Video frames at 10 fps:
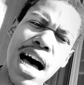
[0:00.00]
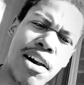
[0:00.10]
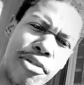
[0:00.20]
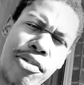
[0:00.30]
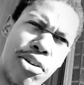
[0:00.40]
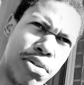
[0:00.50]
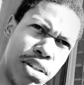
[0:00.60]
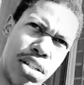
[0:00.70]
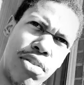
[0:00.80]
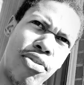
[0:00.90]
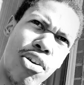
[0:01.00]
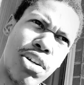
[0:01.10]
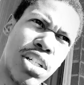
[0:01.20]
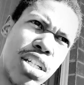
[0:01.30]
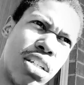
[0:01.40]
focus. Focus
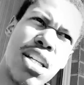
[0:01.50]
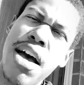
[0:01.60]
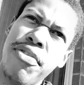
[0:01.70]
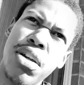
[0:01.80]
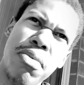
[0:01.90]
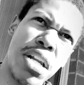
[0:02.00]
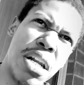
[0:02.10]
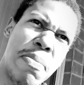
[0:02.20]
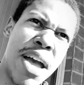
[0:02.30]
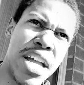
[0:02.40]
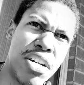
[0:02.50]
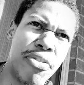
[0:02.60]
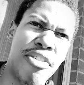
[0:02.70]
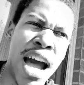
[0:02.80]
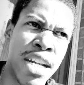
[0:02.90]
is definitely one of the major
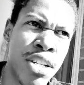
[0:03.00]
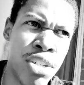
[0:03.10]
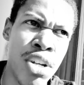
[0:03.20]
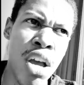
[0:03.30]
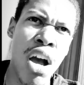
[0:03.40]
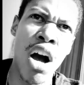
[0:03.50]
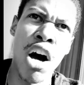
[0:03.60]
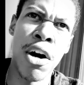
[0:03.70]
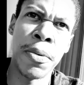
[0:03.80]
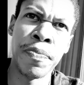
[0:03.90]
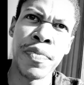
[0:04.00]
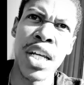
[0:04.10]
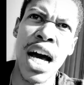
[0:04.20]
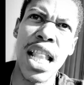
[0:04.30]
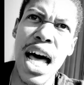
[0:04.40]
factors. A
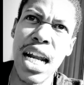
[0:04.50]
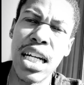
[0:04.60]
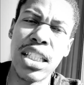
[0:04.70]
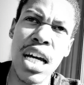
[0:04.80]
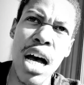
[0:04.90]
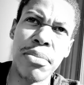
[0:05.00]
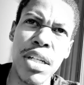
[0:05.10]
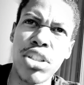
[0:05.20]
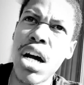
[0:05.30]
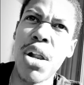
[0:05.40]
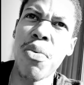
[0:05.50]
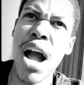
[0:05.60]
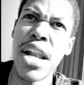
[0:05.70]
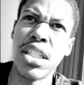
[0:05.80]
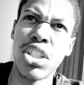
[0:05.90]
lot of the times they try to write
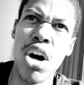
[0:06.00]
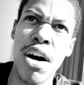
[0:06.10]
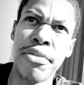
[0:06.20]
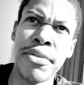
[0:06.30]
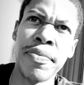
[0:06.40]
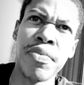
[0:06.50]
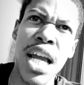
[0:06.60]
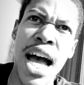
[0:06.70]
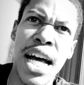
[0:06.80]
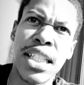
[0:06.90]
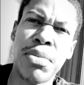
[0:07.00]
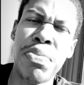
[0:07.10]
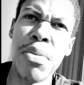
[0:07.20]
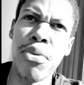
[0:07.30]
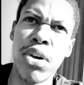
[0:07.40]
us off as
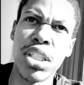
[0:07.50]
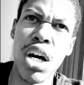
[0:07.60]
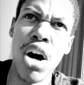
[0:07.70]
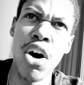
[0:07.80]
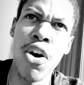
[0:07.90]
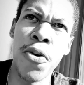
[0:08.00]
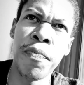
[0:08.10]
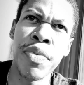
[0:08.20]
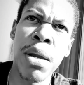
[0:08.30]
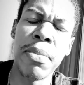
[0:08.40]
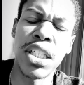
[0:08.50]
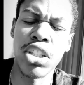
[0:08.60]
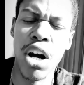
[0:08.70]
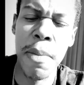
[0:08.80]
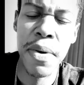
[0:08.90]
people as a whole because our
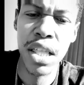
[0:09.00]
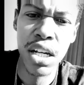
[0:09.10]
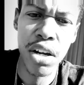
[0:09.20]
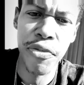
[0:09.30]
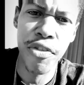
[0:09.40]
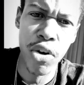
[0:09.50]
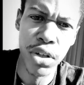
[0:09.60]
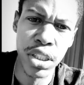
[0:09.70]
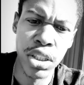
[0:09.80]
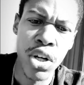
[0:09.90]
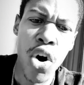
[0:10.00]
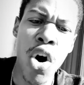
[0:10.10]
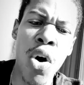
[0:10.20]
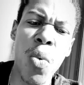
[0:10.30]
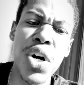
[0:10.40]
ability to focus on
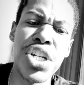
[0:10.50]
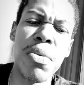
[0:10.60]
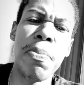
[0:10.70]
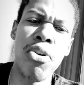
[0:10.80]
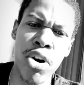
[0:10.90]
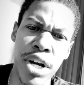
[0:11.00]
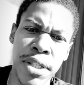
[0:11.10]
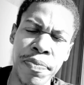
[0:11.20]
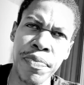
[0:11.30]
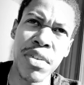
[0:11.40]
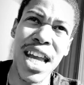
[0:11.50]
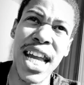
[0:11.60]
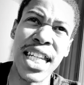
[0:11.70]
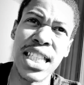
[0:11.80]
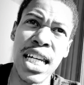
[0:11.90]
what's important
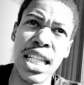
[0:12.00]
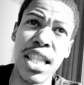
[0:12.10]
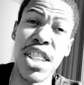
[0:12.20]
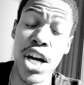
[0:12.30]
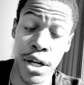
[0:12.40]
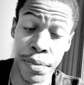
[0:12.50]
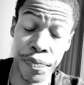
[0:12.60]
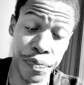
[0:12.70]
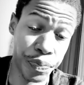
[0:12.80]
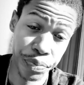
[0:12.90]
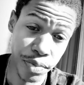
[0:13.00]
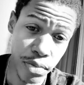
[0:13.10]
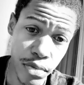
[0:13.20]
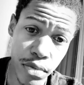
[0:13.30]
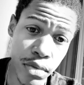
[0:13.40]
isn't there.
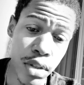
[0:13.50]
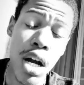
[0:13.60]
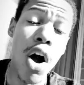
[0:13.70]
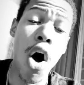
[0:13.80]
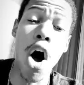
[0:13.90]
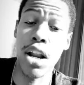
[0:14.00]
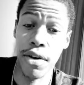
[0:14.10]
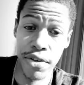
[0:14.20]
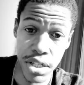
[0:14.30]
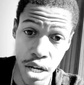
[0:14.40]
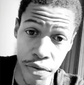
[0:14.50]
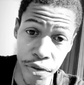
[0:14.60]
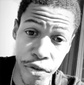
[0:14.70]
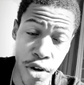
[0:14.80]
All of us suffer from